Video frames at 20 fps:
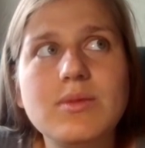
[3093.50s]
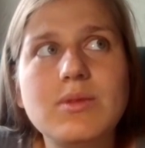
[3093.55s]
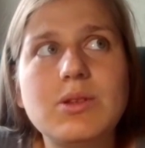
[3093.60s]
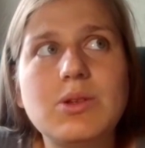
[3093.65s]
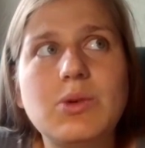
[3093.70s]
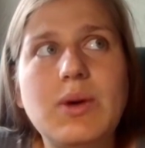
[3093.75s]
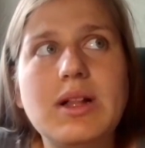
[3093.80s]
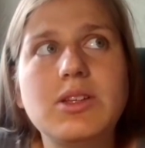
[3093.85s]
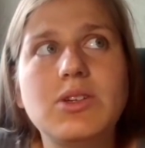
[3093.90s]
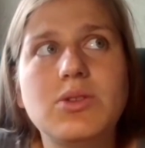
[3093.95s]

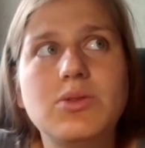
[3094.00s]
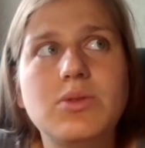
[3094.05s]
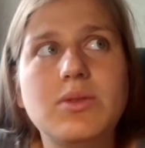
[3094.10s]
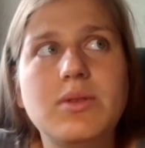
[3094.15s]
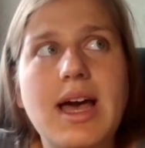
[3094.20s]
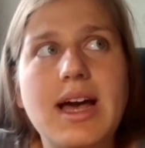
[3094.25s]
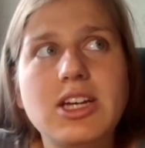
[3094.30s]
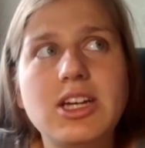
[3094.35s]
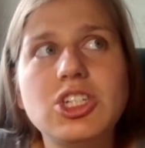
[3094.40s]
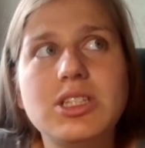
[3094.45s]
you
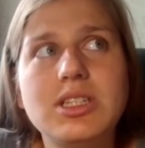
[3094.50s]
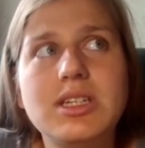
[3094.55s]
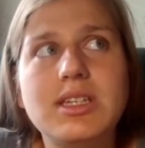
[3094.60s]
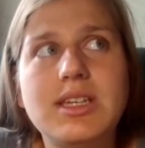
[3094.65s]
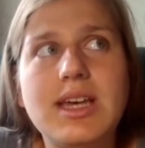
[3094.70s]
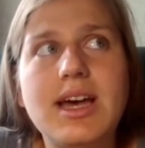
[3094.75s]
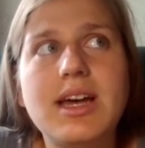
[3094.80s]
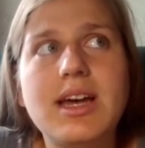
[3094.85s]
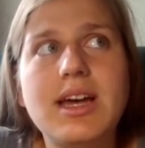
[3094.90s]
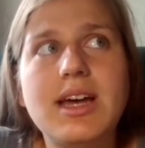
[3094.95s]
actually
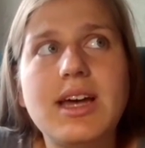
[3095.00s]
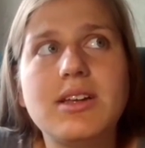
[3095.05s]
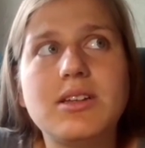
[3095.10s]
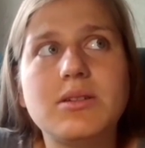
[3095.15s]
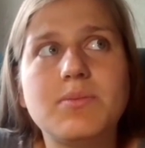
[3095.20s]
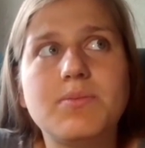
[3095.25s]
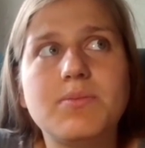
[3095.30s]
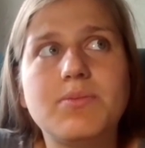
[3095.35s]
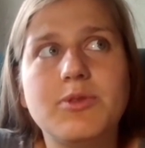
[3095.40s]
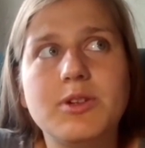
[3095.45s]
get
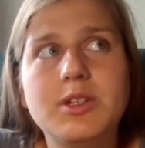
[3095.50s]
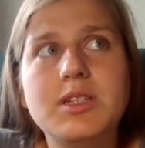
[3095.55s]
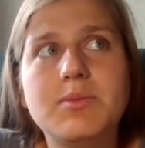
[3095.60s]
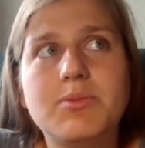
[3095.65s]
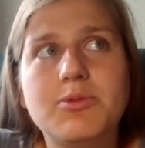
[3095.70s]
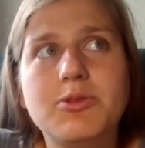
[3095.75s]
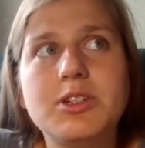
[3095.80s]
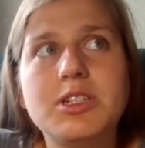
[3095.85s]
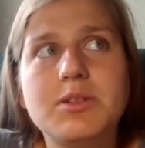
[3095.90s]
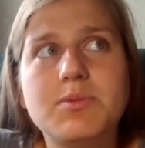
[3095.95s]
a
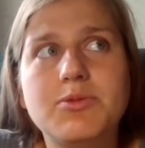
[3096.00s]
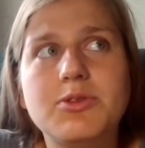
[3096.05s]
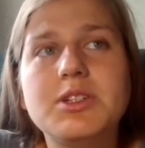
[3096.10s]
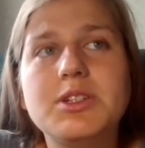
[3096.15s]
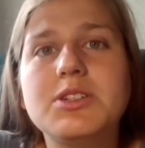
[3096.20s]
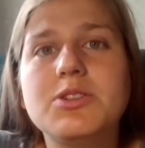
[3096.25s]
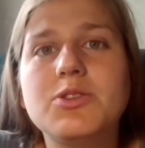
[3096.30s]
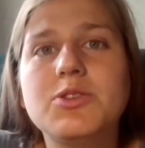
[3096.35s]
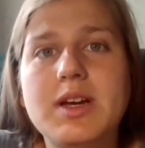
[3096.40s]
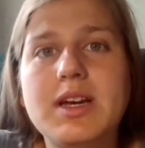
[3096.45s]
pretty
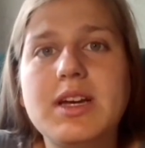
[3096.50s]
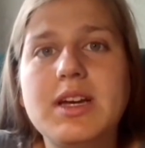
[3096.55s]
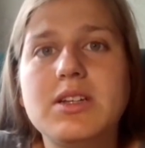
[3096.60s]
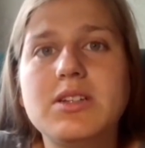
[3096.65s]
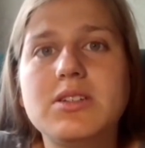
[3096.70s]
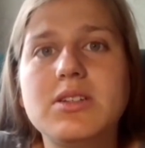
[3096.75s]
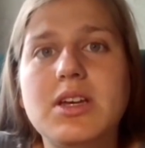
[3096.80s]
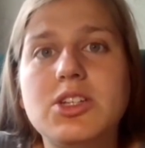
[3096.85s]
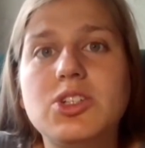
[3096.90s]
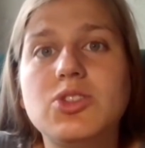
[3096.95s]

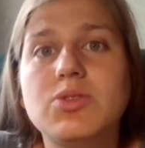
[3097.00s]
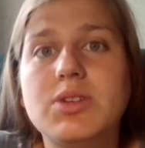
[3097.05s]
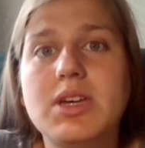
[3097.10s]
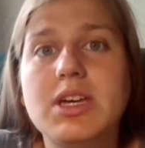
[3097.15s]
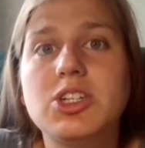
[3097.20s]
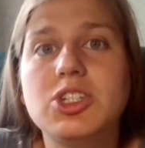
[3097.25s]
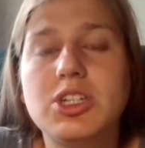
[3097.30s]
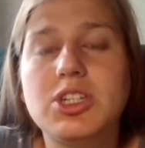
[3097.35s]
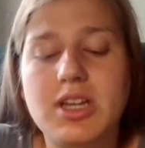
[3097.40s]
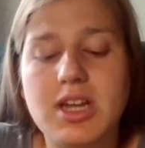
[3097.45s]
great
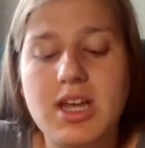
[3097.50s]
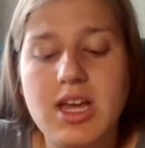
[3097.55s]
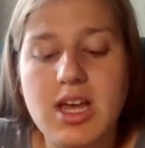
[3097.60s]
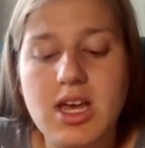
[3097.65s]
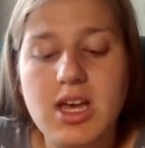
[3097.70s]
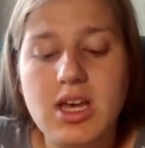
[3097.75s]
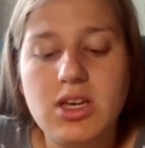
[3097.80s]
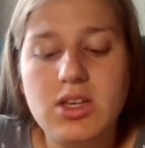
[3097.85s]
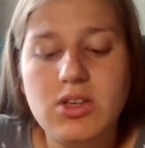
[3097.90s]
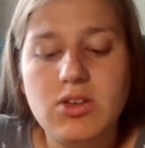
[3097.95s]
education.
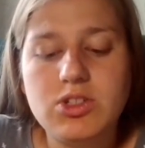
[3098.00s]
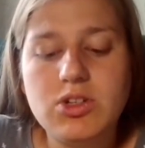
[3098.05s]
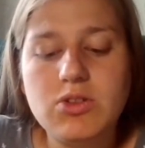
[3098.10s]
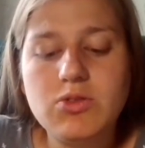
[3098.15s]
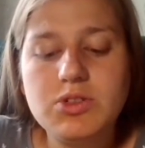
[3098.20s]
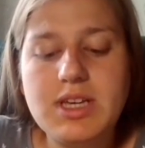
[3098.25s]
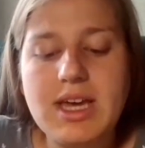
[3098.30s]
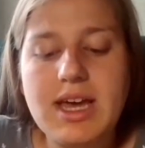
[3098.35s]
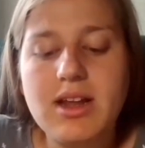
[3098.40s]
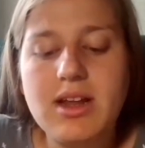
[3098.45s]
You
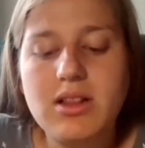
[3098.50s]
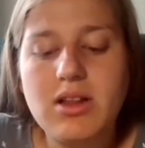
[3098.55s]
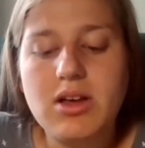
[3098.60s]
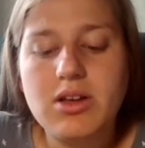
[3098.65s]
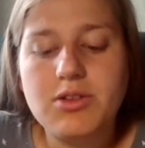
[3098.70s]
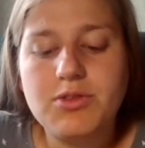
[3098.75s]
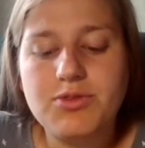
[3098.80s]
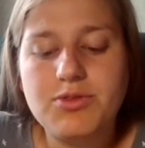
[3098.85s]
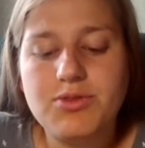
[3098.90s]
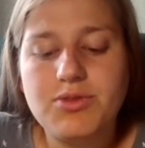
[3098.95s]
don't get a
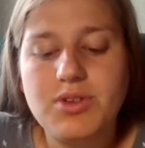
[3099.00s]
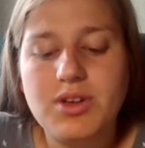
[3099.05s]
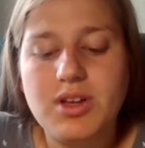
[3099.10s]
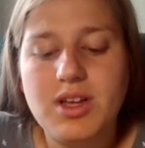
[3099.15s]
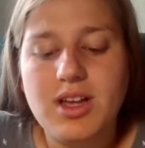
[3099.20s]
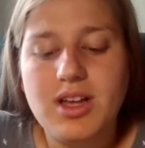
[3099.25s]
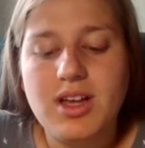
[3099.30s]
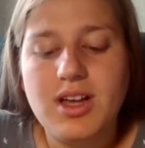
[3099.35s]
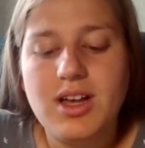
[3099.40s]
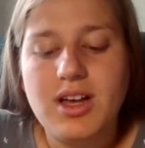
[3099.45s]
lot of
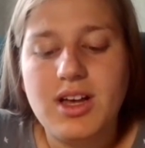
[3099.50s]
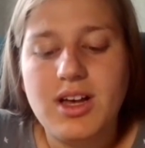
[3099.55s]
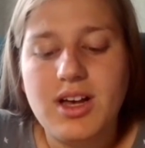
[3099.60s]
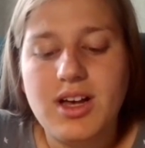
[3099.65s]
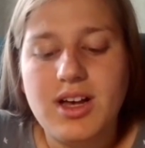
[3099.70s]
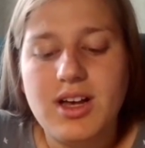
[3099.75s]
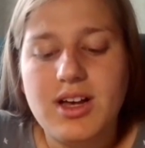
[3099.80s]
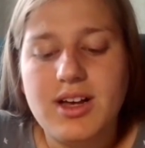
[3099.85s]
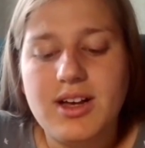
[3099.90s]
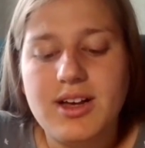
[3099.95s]

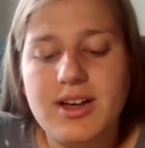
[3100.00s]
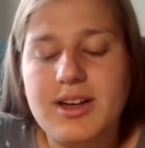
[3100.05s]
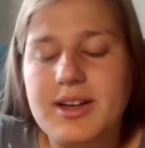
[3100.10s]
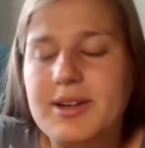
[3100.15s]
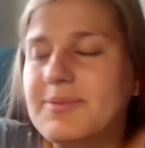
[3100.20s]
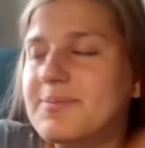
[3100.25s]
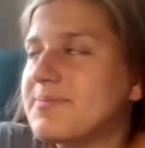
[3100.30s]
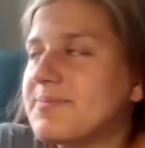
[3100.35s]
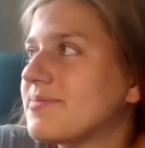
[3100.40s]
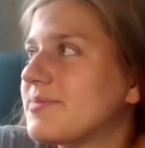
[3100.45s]

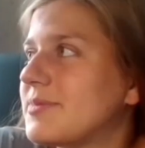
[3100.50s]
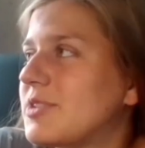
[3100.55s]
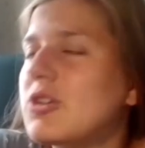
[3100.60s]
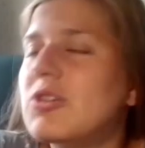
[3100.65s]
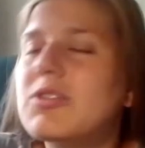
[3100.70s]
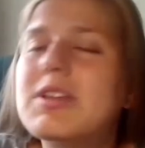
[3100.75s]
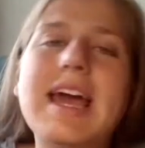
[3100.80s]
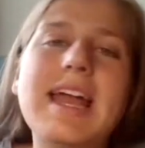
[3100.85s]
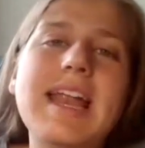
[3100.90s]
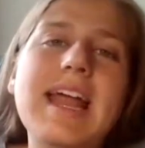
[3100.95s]
you
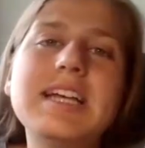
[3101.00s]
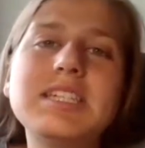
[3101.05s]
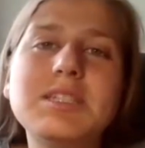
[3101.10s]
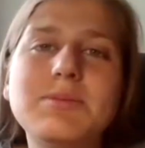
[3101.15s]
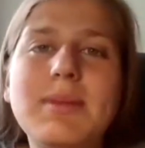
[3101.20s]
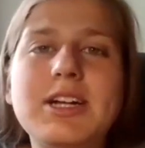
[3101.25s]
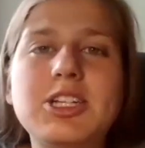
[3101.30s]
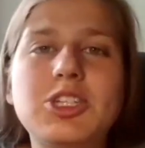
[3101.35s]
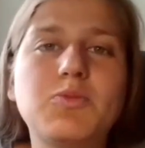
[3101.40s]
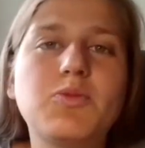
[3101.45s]
don't get as
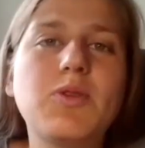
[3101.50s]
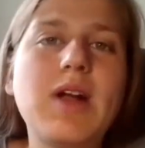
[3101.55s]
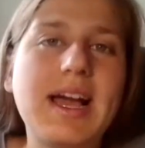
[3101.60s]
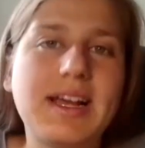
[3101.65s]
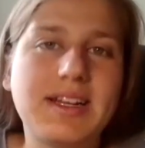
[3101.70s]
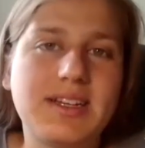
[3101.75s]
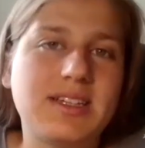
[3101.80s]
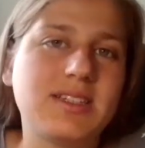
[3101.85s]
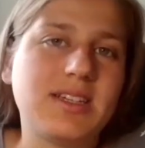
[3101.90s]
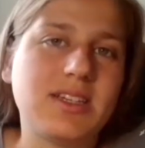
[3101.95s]
much
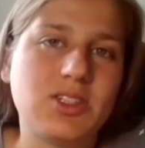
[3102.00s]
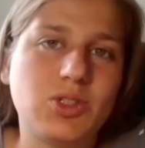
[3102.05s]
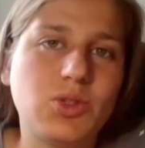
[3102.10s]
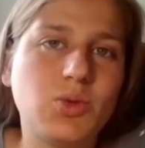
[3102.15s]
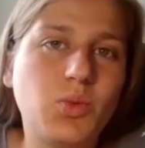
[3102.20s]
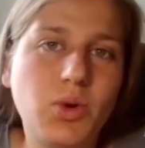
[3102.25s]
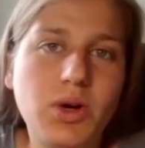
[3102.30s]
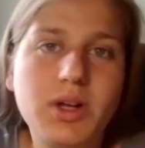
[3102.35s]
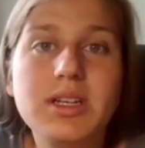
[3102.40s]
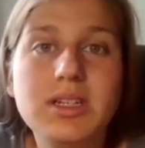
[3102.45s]
practice as
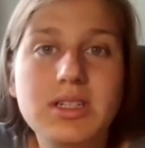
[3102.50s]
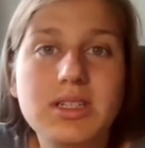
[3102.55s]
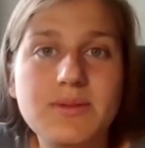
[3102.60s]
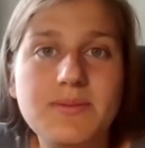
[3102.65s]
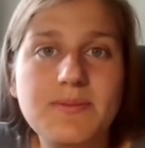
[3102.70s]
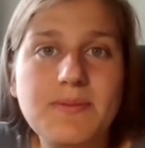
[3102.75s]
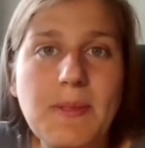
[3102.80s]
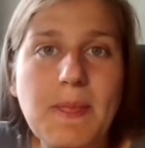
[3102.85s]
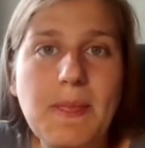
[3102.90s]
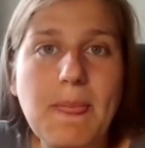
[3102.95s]
you wanted,
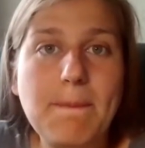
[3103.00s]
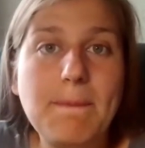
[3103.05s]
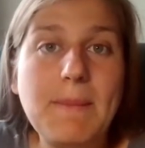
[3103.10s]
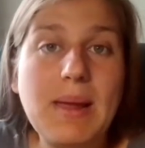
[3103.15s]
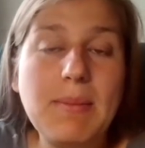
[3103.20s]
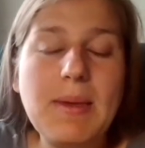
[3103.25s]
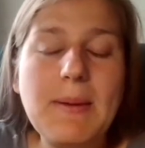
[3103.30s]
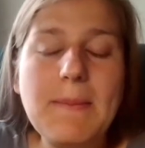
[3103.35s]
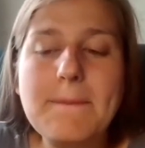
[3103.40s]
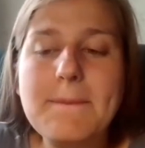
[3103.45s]

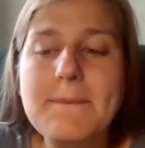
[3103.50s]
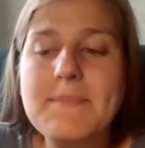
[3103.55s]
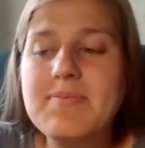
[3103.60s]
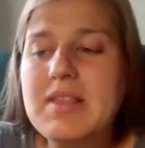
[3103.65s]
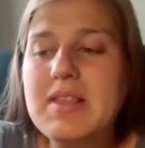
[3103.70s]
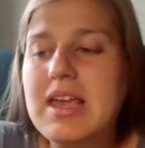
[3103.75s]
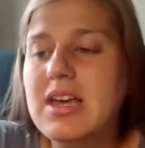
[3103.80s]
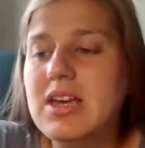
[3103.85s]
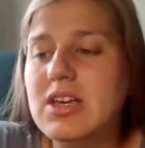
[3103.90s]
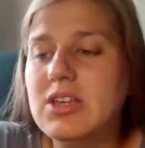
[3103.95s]
maybe.
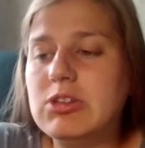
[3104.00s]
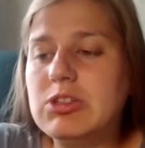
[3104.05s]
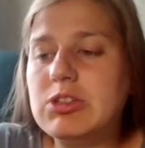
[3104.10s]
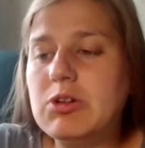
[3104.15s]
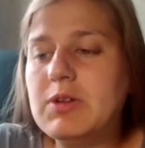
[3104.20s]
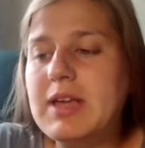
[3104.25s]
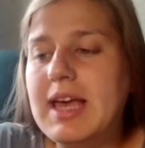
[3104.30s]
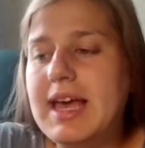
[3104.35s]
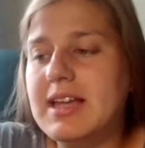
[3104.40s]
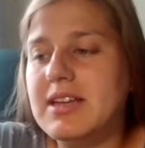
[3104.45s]
You
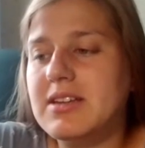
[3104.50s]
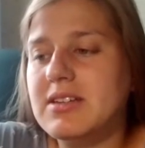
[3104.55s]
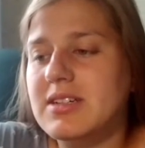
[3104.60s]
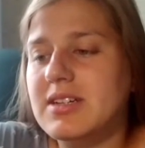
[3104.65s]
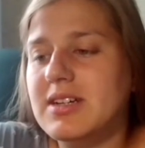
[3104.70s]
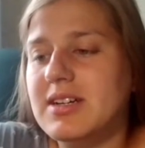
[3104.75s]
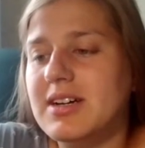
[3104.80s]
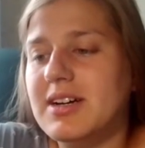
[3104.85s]
don't get